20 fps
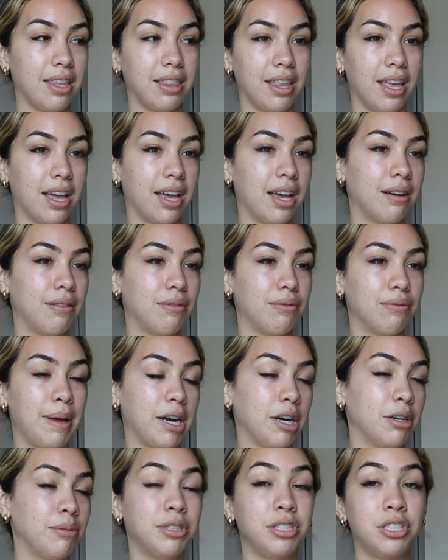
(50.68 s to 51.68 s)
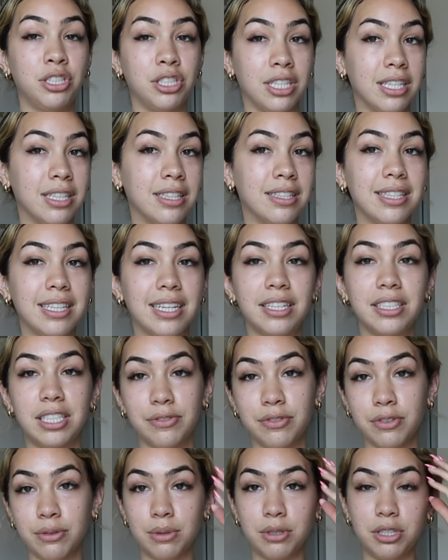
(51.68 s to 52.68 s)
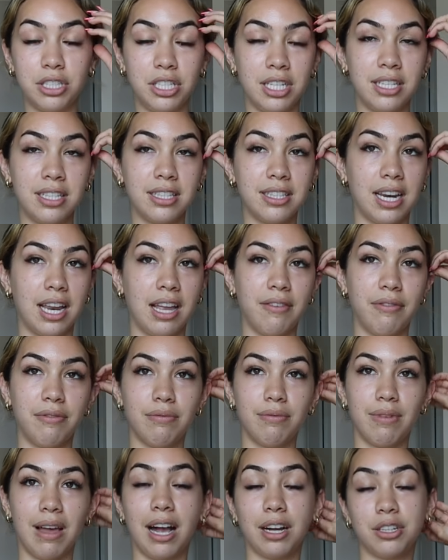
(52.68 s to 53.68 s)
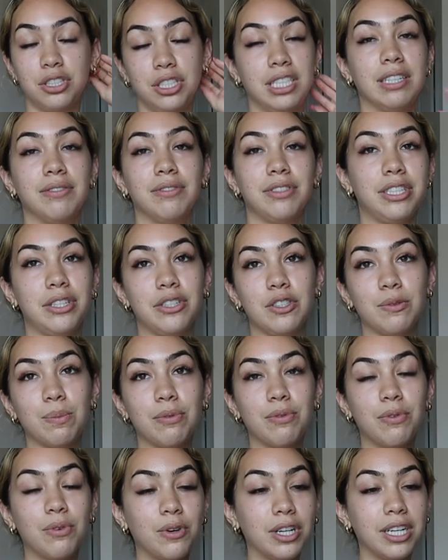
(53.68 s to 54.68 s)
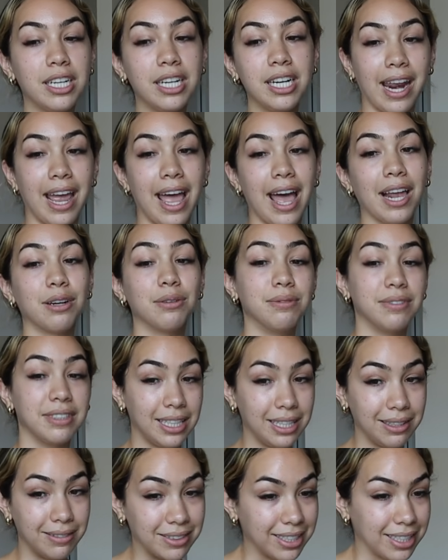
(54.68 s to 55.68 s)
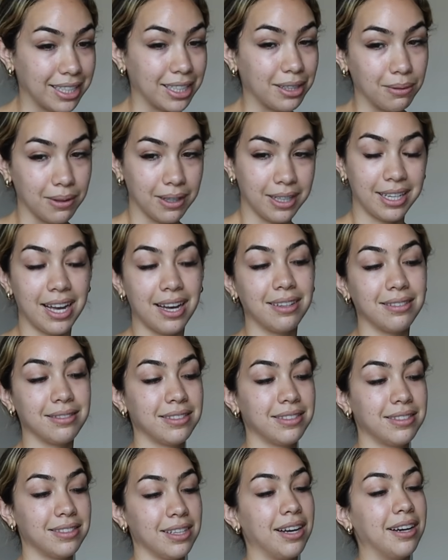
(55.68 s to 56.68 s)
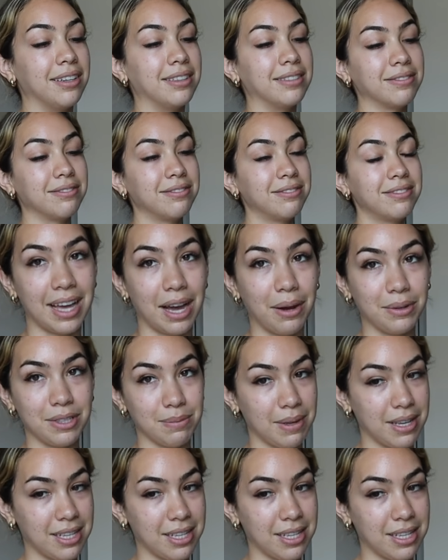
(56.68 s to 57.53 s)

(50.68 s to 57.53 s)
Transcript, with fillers: think they have better machines there, different machines that I've actually never used before, and I had a really good workout, so that was